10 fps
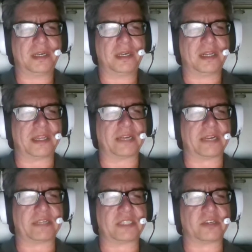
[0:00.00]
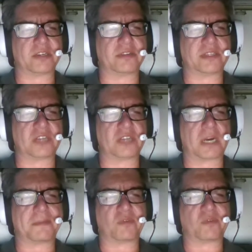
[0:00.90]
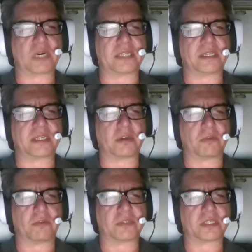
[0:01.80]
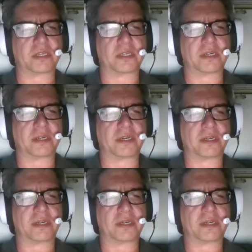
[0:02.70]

Larry turned the job of winding over to her.